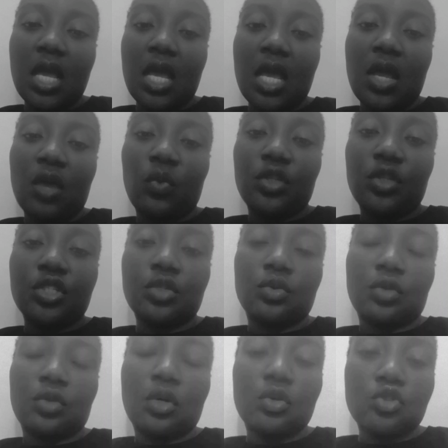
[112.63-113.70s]
which could
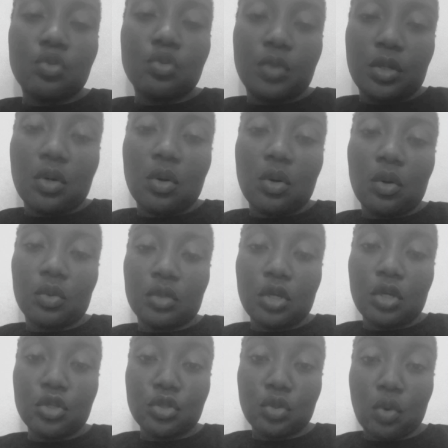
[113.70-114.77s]
also be called
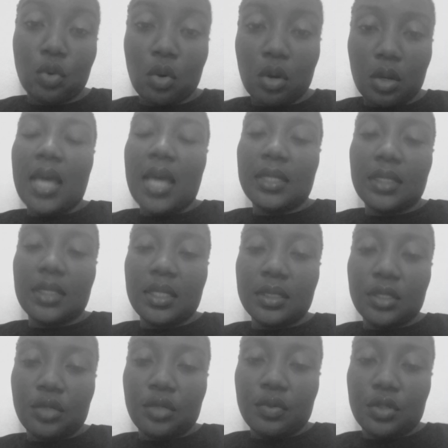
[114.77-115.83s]
stock. And then
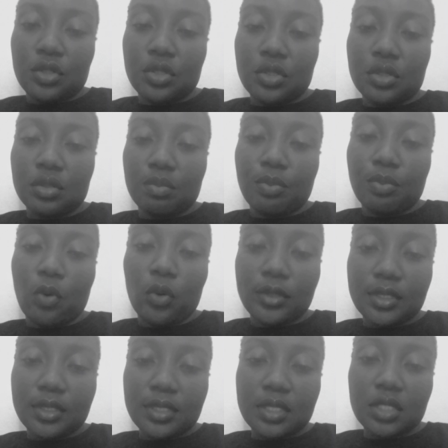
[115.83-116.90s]
there is
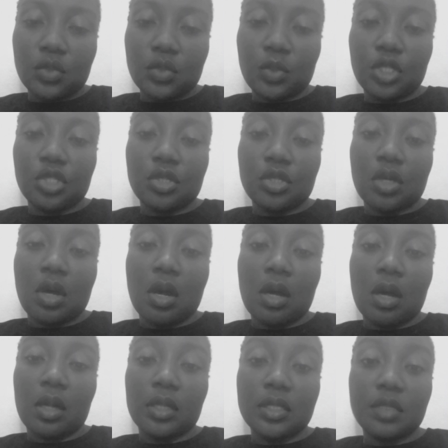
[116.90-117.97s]
bonds, which
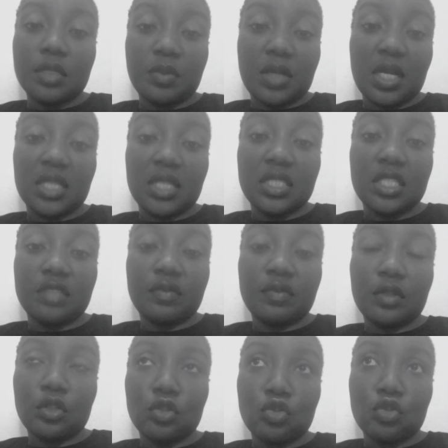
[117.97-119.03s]
are typically
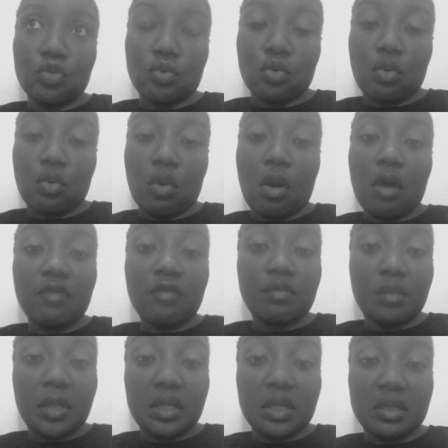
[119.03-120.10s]
given to
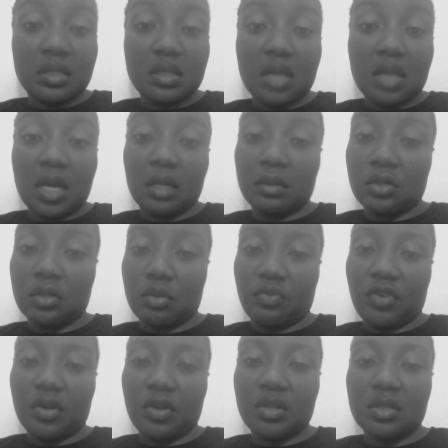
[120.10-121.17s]
governments and some
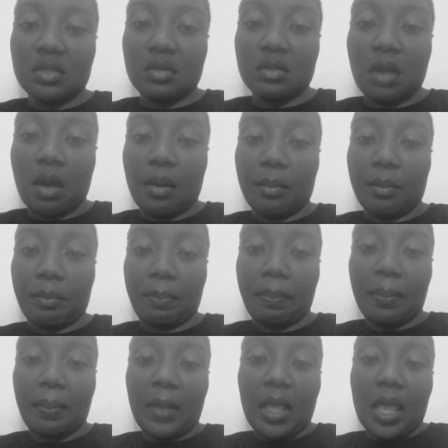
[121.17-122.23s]
very
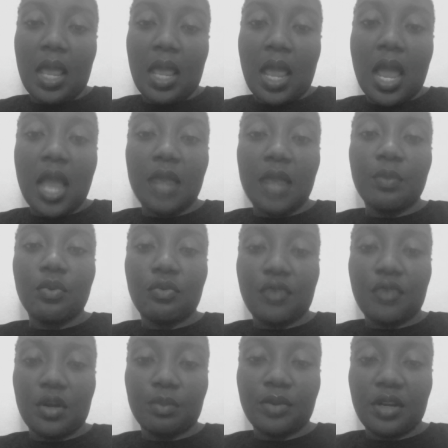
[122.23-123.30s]
high
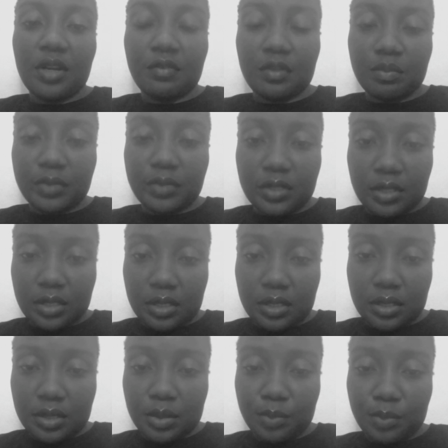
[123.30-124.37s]
profile private
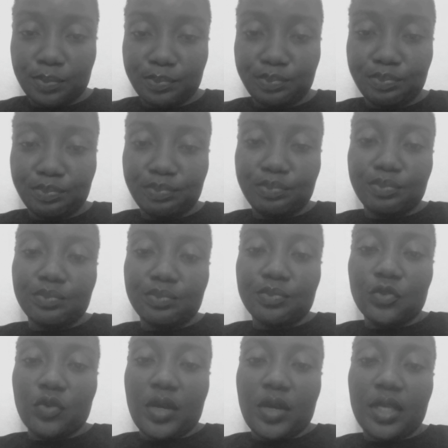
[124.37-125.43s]
businesses,
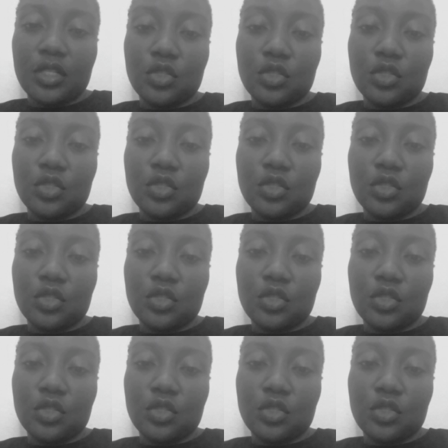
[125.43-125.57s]
right? So